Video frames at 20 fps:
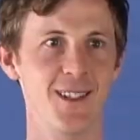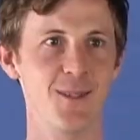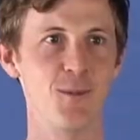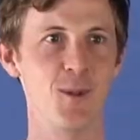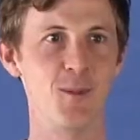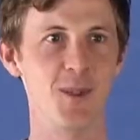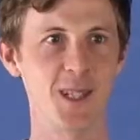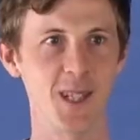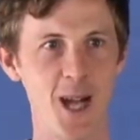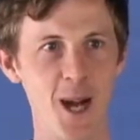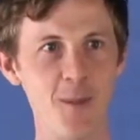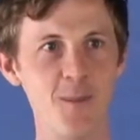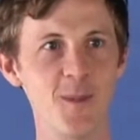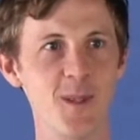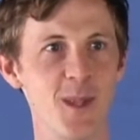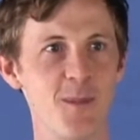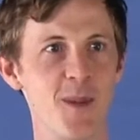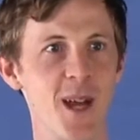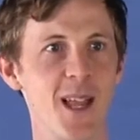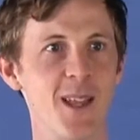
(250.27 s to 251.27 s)
When we come to
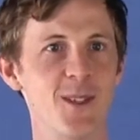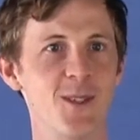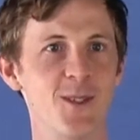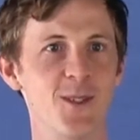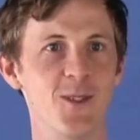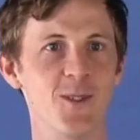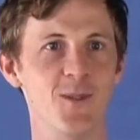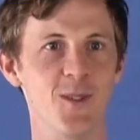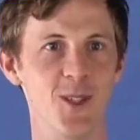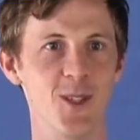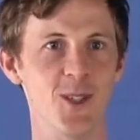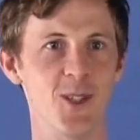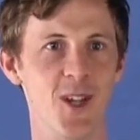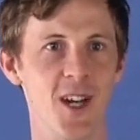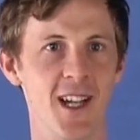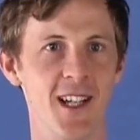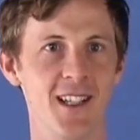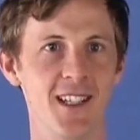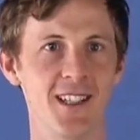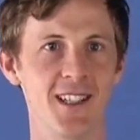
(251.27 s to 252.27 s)
the balanced view
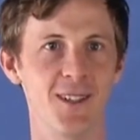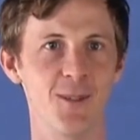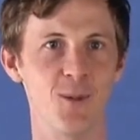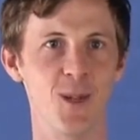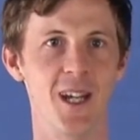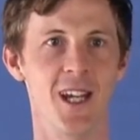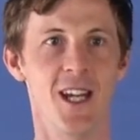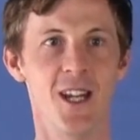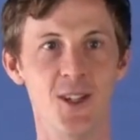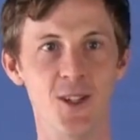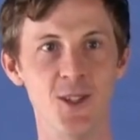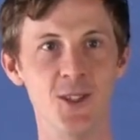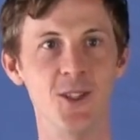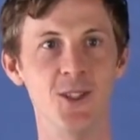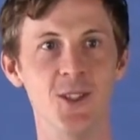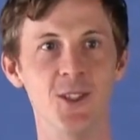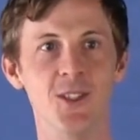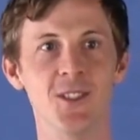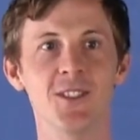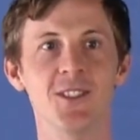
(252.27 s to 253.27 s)
training, we are
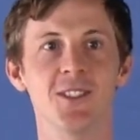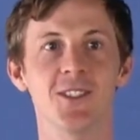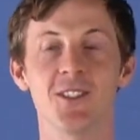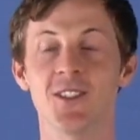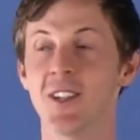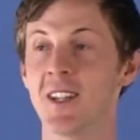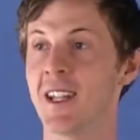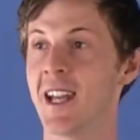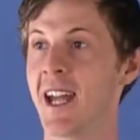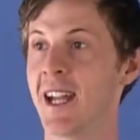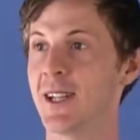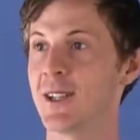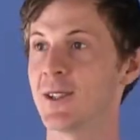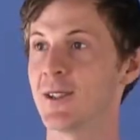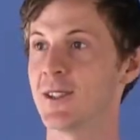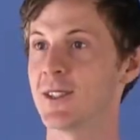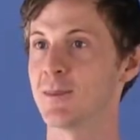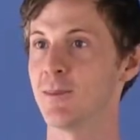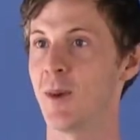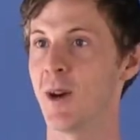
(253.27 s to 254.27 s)
introduced to the
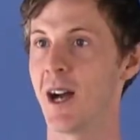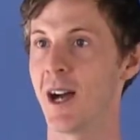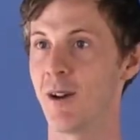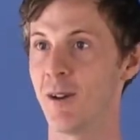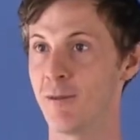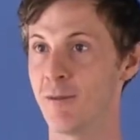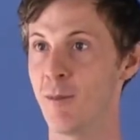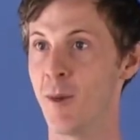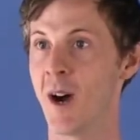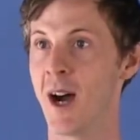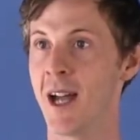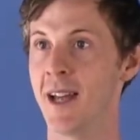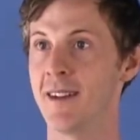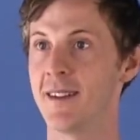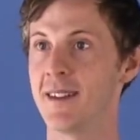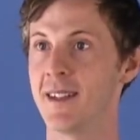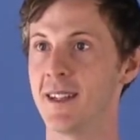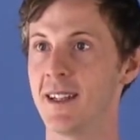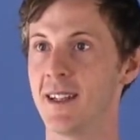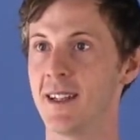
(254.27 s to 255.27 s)
nature of
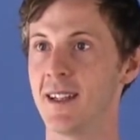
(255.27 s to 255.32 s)
mind